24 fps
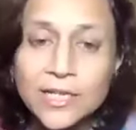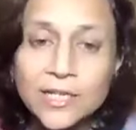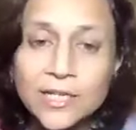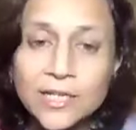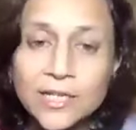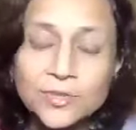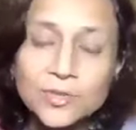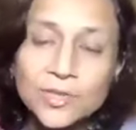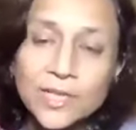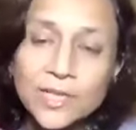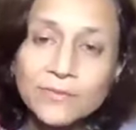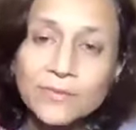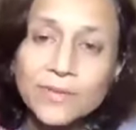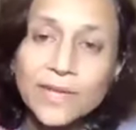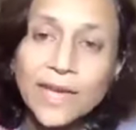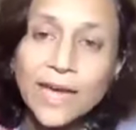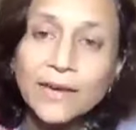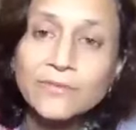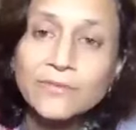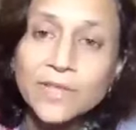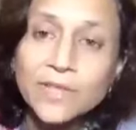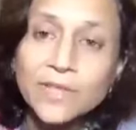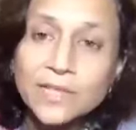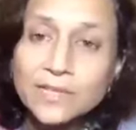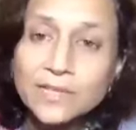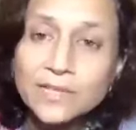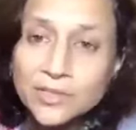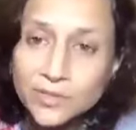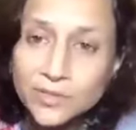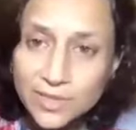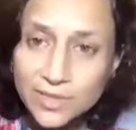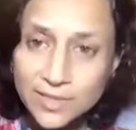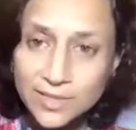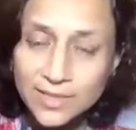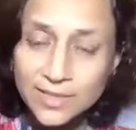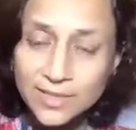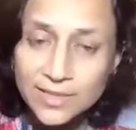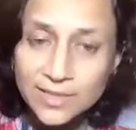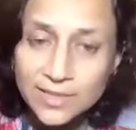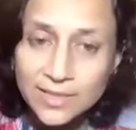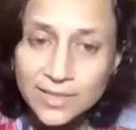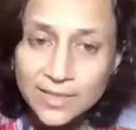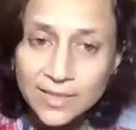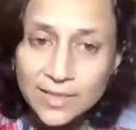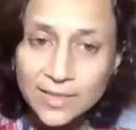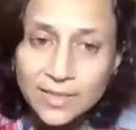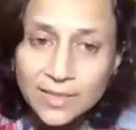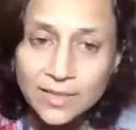Today we have ignorance
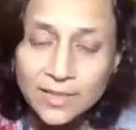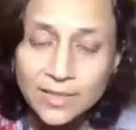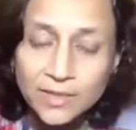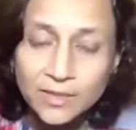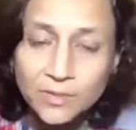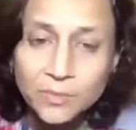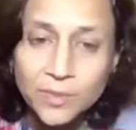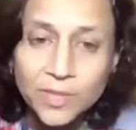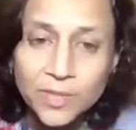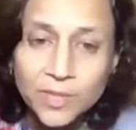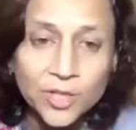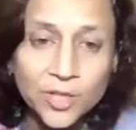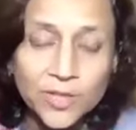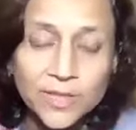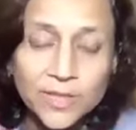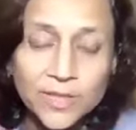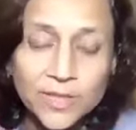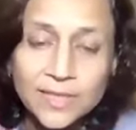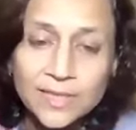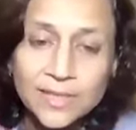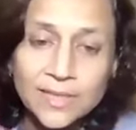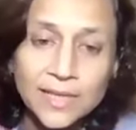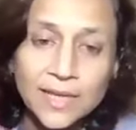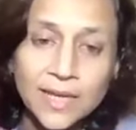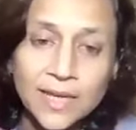because